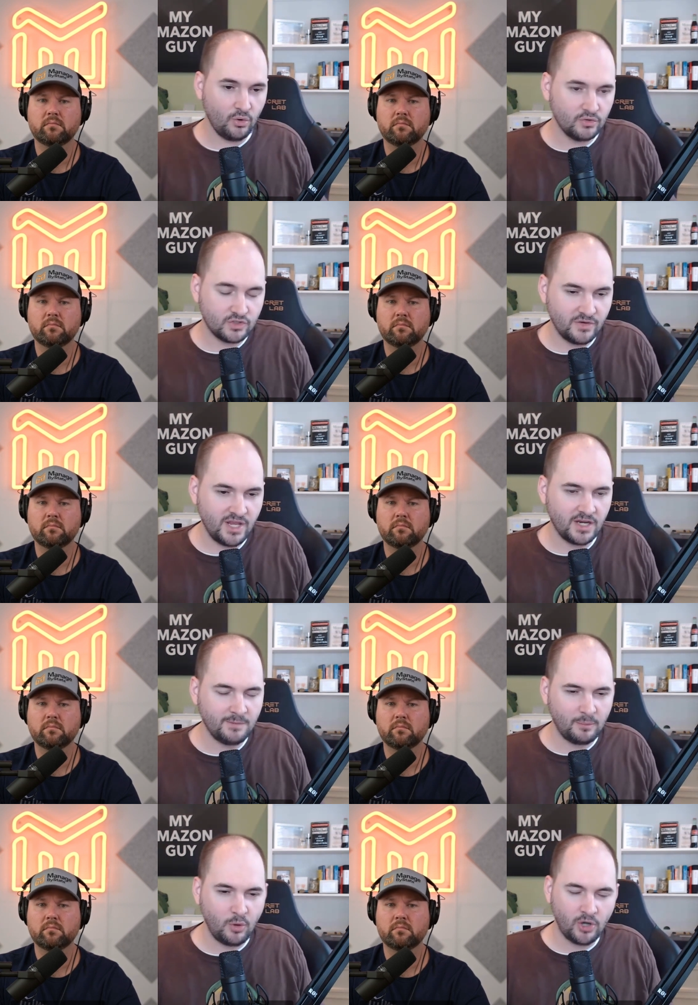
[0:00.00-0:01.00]
Speaker 1: So
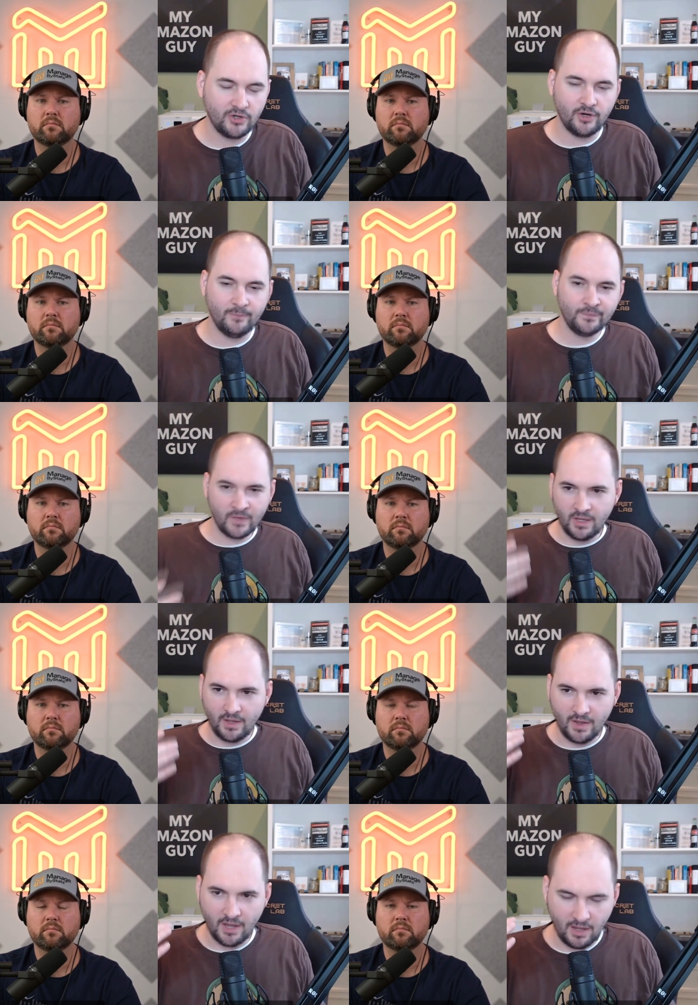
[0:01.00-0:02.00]
Nick, my
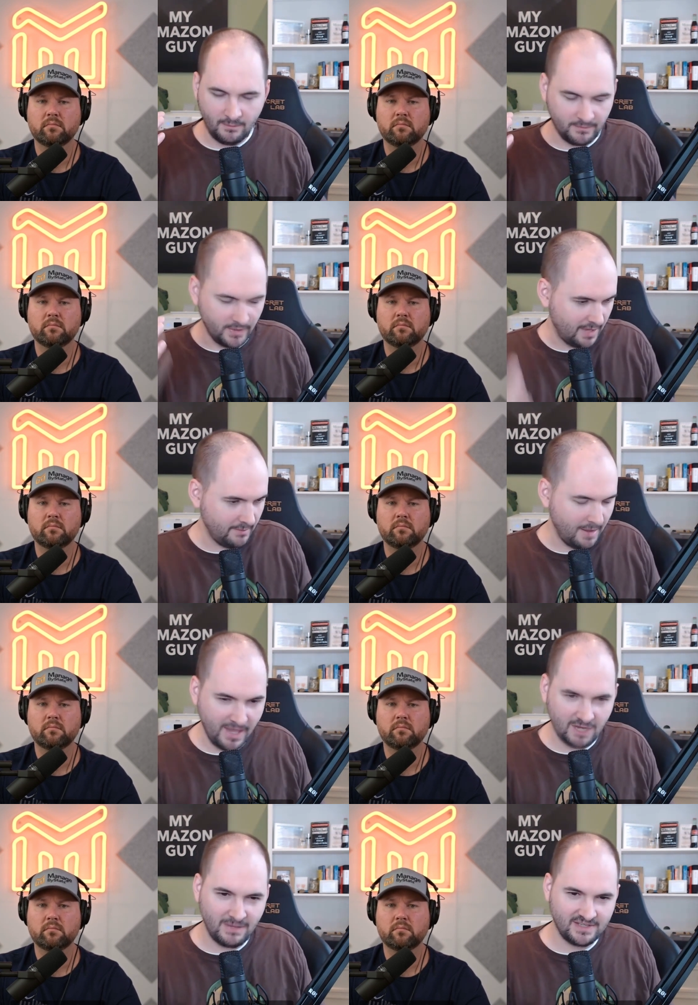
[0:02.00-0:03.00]
partner, I
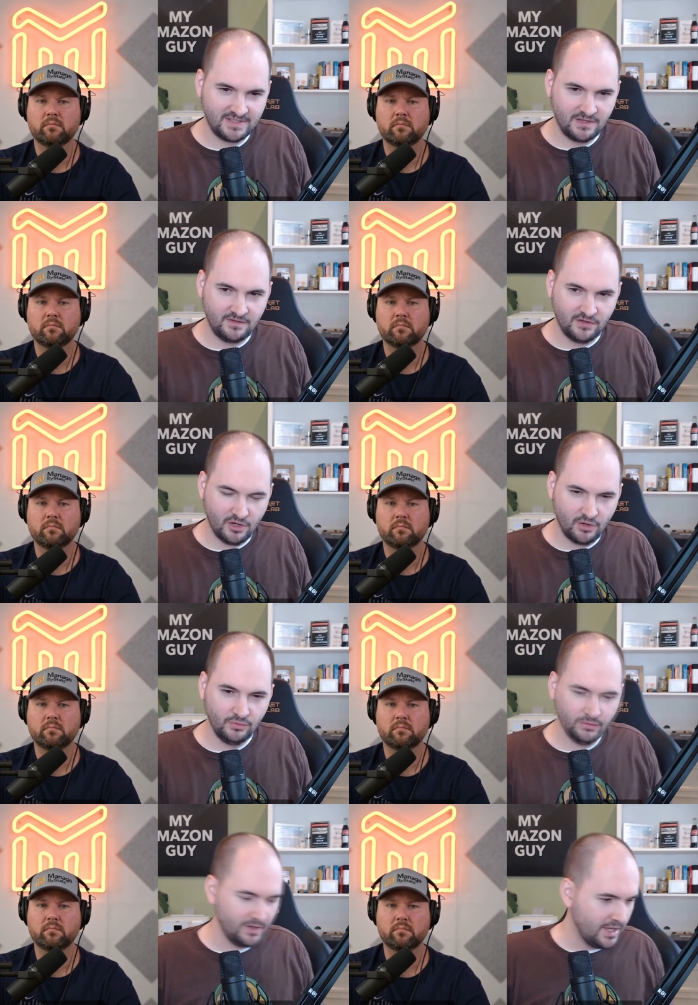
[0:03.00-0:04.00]
made him my
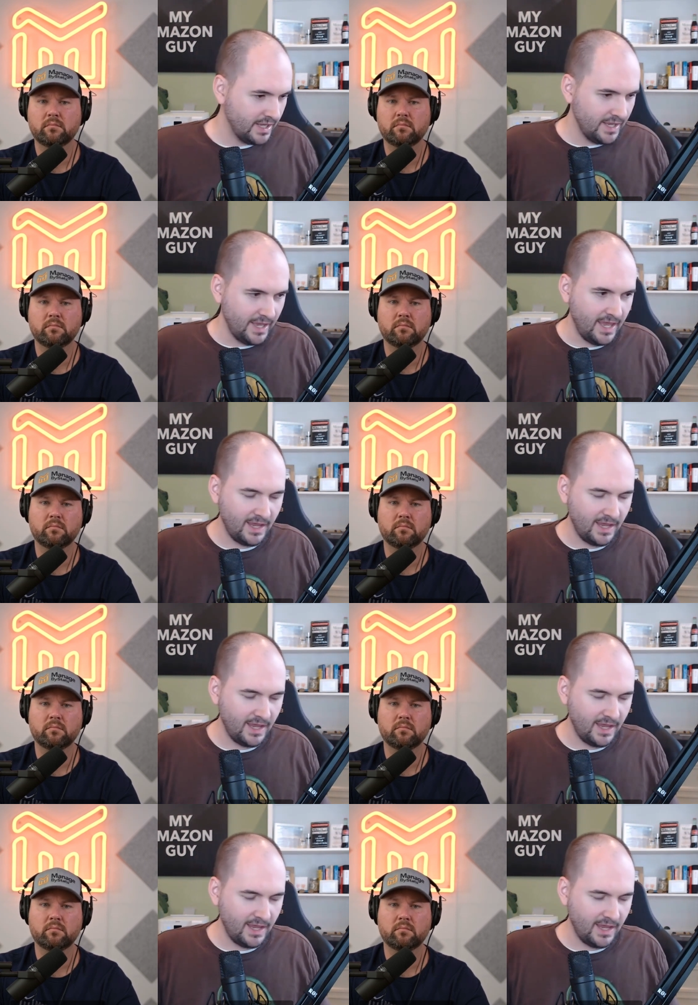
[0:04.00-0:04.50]
CTO,